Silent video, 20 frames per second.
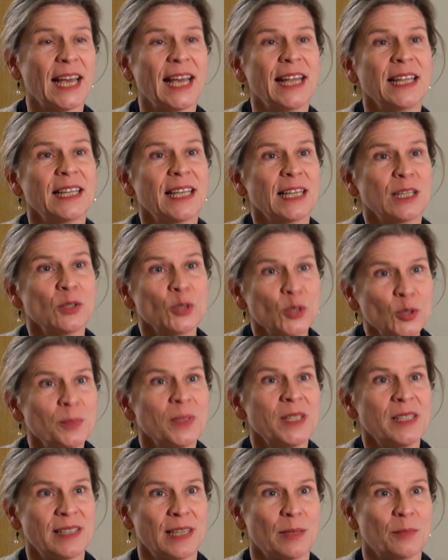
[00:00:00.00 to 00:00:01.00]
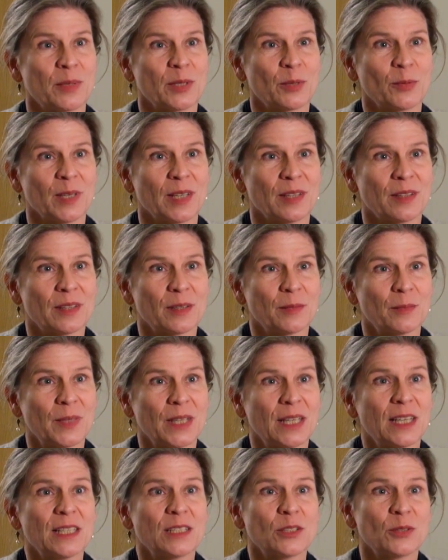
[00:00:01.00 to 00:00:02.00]
and cannot be tampered with.
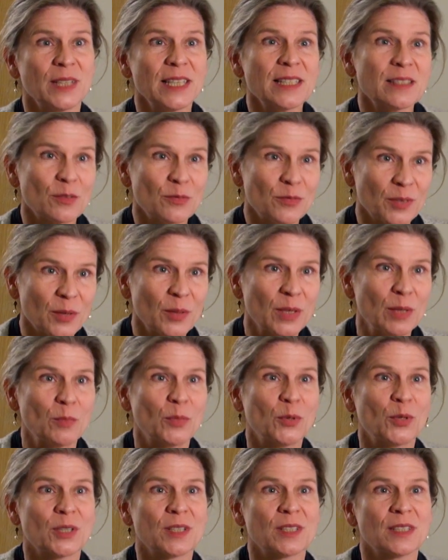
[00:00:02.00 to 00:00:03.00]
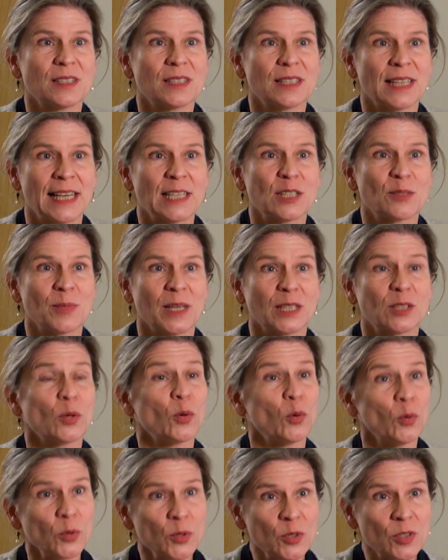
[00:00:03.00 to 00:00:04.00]
So that's a very important aspect.
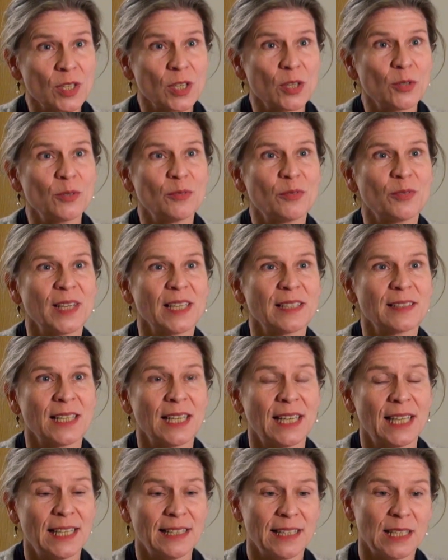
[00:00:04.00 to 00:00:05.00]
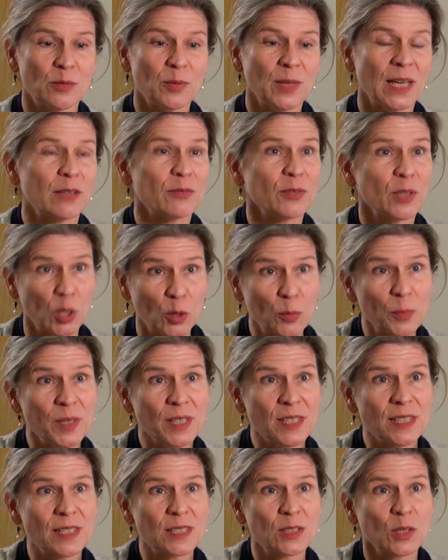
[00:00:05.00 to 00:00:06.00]
Also the fact that we have
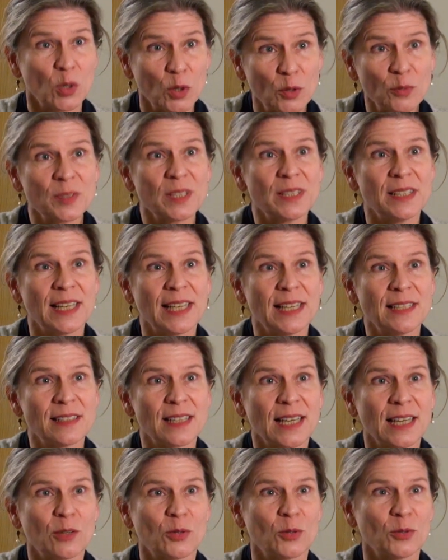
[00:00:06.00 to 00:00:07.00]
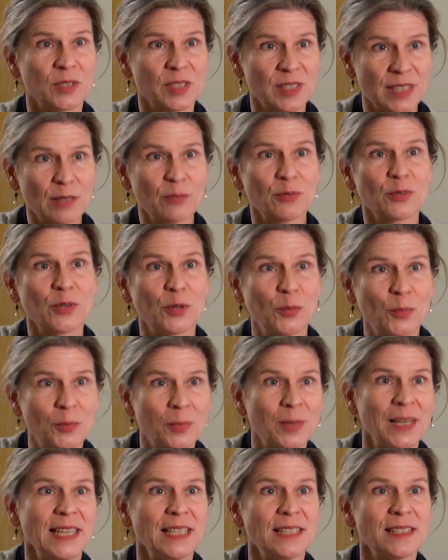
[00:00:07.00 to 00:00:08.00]
copies of the data on several
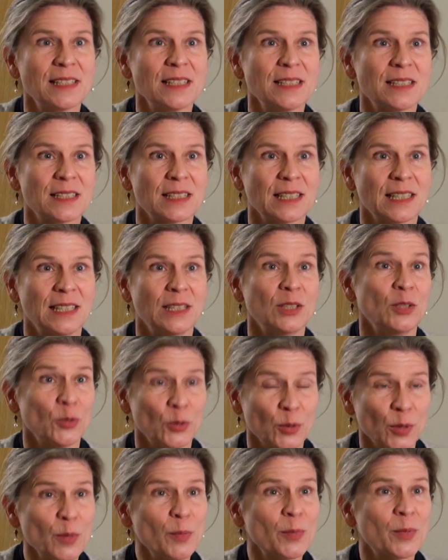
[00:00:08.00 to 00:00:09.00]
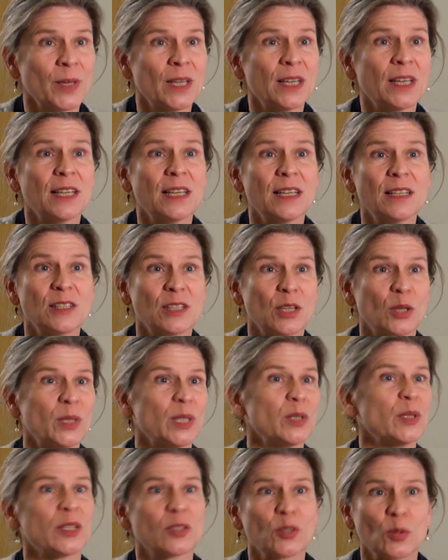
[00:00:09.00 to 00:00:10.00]
places in Europe, so
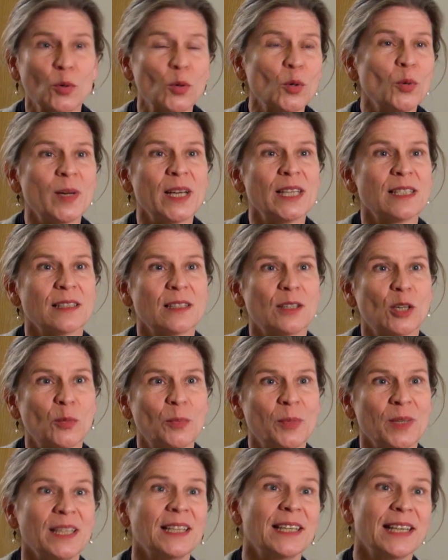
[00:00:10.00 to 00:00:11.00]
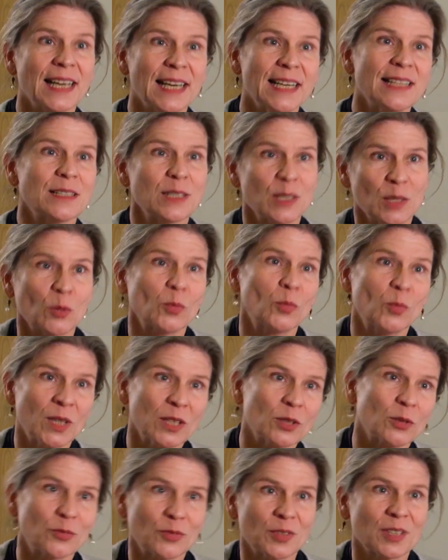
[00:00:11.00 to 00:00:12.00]
that there's always a copy in case on
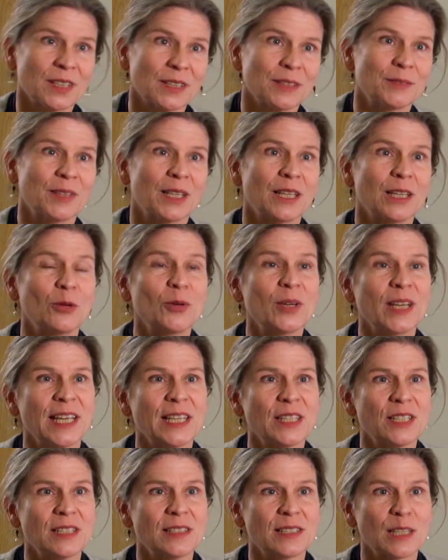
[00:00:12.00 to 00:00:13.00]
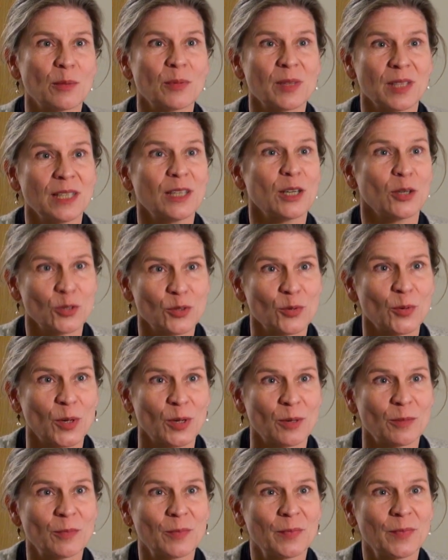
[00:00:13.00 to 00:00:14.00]
one of the locations something goes
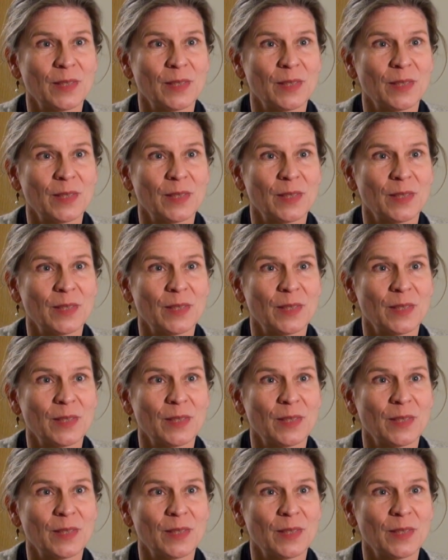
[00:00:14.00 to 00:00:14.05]
wrong.